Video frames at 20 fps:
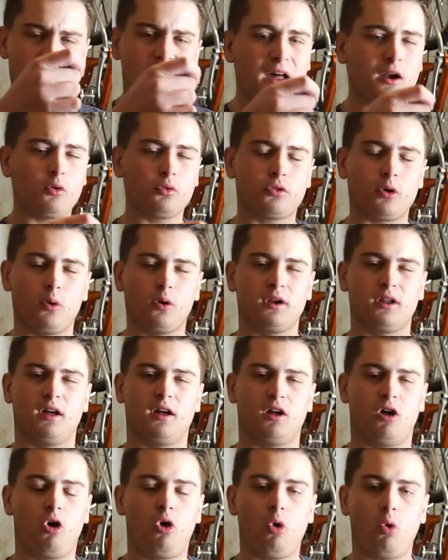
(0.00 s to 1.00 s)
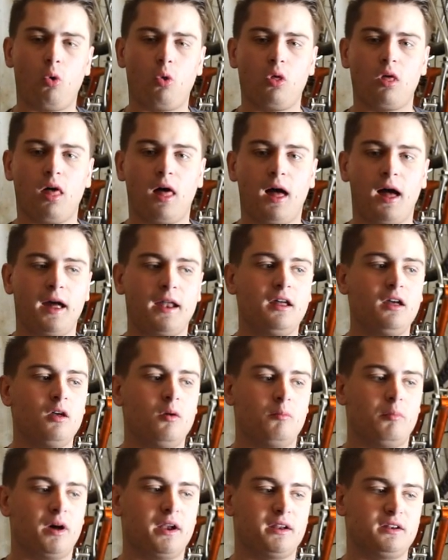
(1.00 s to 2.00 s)
I don't throw it a whole lot,
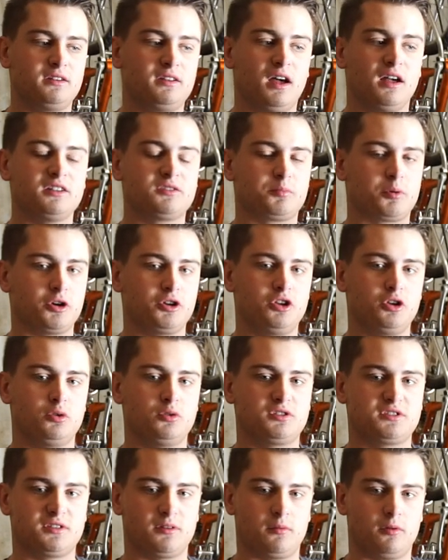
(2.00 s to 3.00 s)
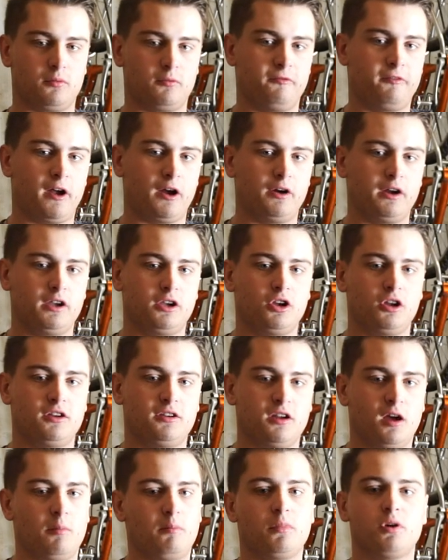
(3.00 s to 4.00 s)
but it does produce very good
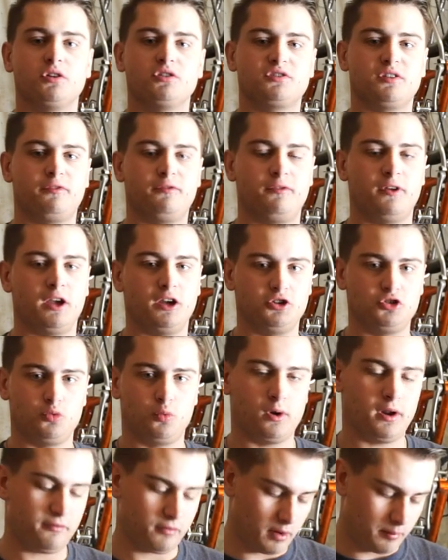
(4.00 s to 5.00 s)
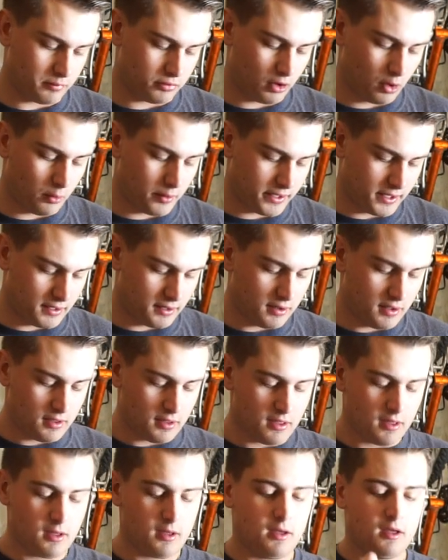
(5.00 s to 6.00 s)
numbers of fish whenever I'm throwing it.
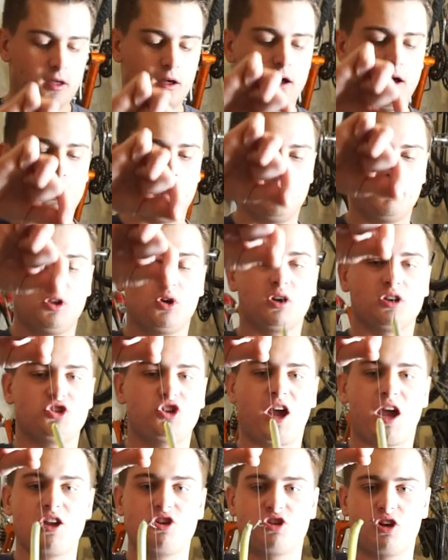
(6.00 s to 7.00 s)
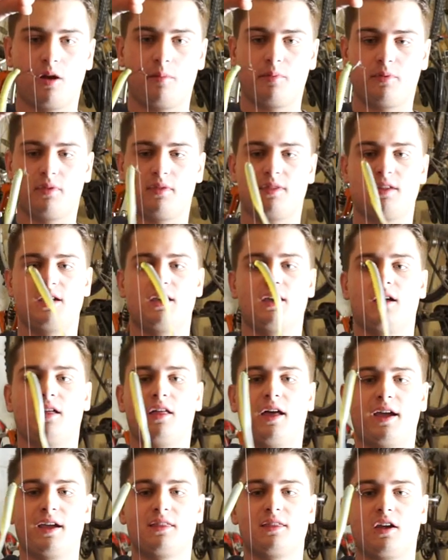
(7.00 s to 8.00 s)
Um, you can change up the
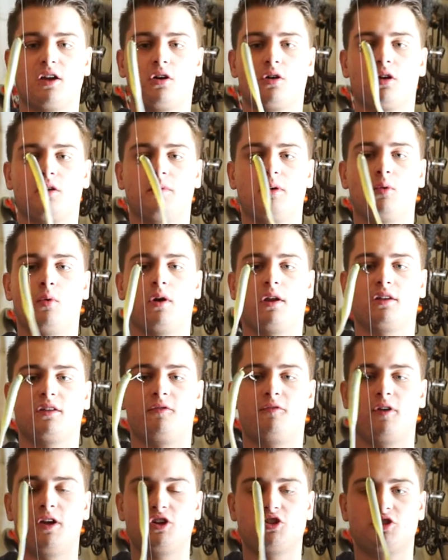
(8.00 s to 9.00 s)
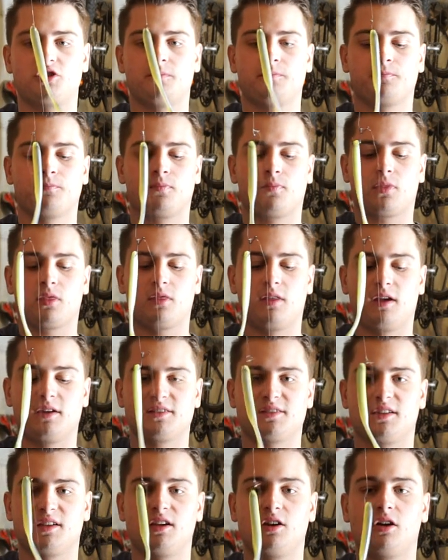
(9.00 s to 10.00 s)
length that you're going to be wanting to fish
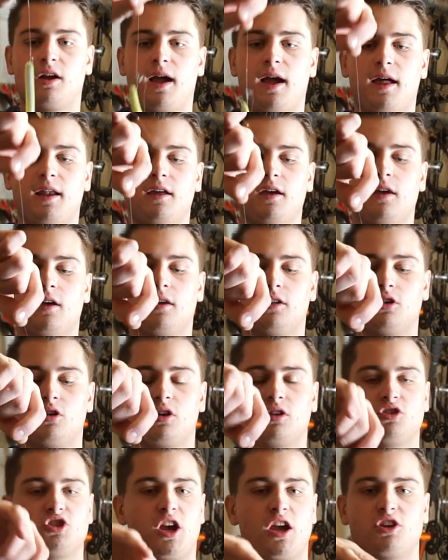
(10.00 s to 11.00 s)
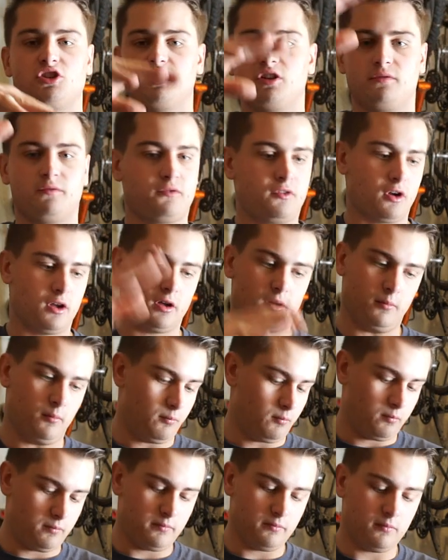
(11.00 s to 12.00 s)
this leader at. You can change it
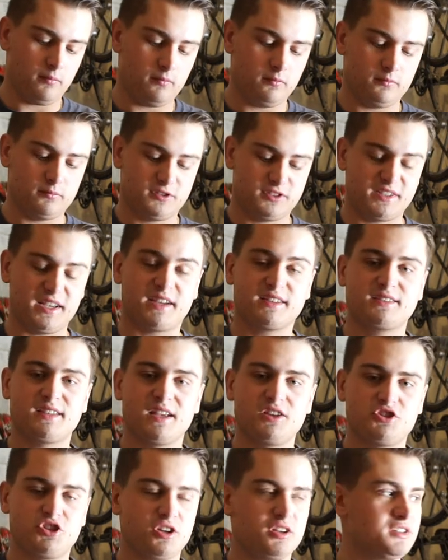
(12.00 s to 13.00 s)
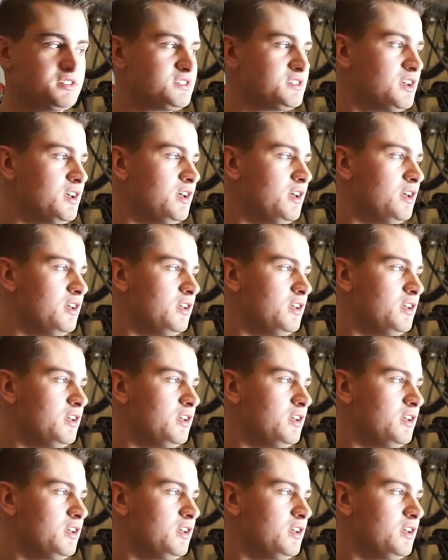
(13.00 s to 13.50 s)
from six inches.